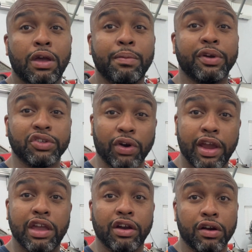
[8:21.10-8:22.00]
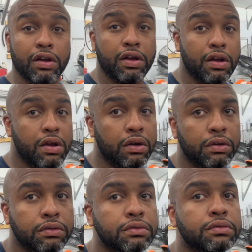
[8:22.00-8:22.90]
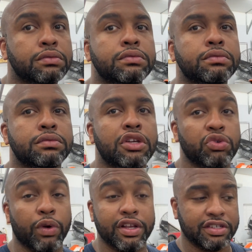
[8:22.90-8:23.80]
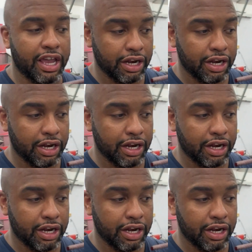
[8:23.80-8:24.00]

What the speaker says: Because right here is where it's at.